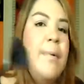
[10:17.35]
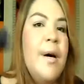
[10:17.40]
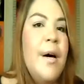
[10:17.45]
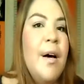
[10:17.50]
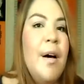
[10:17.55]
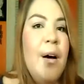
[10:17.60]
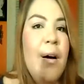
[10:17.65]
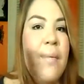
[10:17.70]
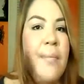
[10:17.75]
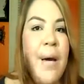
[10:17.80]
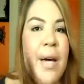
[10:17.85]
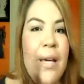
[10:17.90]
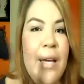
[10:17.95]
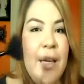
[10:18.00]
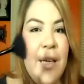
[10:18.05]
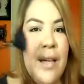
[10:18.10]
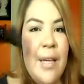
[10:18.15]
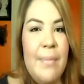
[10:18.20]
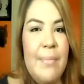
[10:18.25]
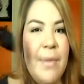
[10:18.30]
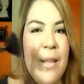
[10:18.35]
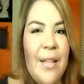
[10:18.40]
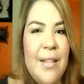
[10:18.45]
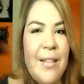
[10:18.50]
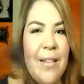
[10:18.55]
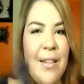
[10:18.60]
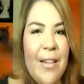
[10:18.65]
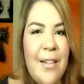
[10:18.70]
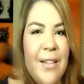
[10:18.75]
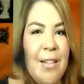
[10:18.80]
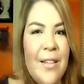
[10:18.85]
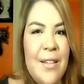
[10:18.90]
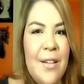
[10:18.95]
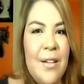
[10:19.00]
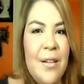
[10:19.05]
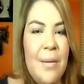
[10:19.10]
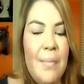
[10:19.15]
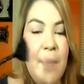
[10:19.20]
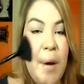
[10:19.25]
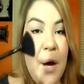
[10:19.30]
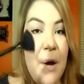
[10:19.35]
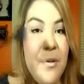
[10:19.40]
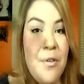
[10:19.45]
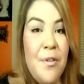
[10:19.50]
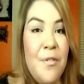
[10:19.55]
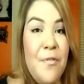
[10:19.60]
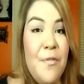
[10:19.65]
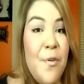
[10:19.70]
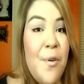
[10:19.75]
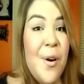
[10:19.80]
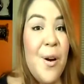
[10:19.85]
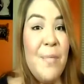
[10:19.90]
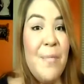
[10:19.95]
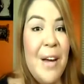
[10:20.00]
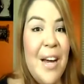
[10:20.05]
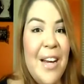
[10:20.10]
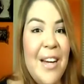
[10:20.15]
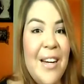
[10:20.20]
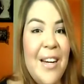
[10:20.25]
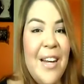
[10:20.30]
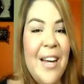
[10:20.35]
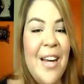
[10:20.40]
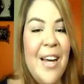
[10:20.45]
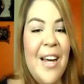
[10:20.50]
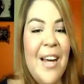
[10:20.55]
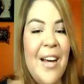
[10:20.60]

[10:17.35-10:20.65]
But I can keep this like still in powder form, and